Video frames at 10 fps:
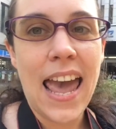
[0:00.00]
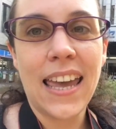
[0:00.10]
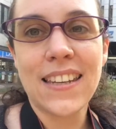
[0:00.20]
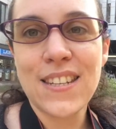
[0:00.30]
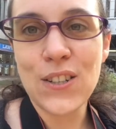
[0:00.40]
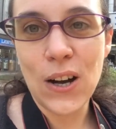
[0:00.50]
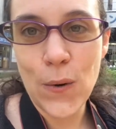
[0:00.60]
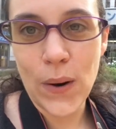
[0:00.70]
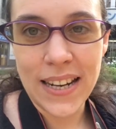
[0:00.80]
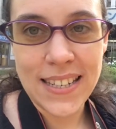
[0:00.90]
And so I
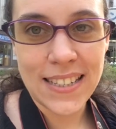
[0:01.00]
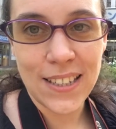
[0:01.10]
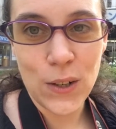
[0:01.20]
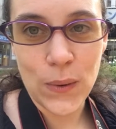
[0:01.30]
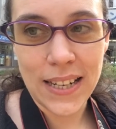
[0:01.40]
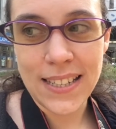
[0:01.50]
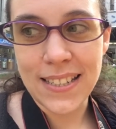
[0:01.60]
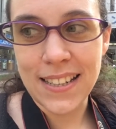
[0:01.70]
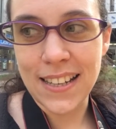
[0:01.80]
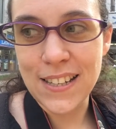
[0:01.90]
waited and
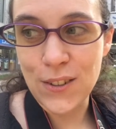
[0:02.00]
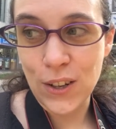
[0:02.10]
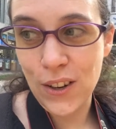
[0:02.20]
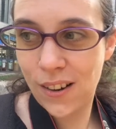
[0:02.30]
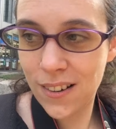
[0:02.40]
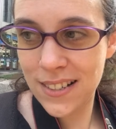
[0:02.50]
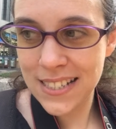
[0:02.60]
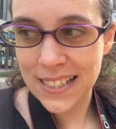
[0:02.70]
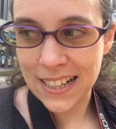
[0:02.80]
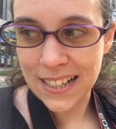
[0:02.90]
waited, and the girl was
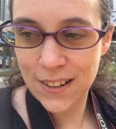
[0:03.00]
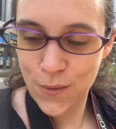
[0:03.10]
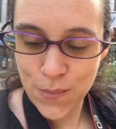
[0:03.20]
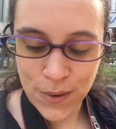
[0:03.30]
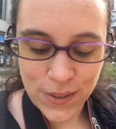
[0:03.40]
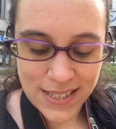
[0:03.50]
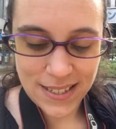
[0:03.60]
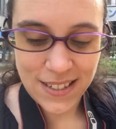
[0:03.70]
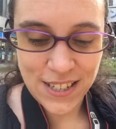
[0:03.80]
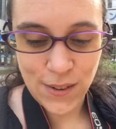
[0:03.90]
there, the woman was
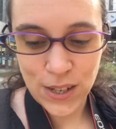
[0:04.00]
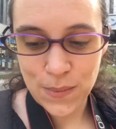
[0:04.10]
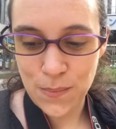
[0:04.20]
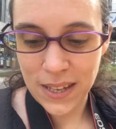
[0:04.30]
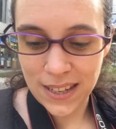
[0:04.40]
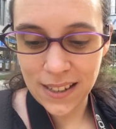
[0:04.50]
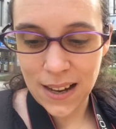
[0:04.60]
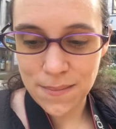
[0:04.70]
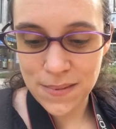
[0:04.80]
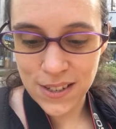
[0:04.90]
there, and she was picking
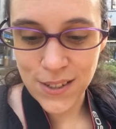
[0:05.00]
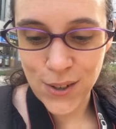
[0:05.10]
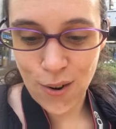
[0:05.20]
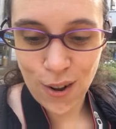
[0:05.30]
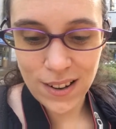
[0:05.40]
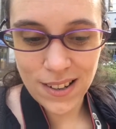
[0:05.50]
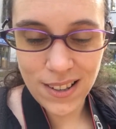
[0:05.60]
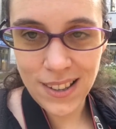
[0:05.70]
up the doll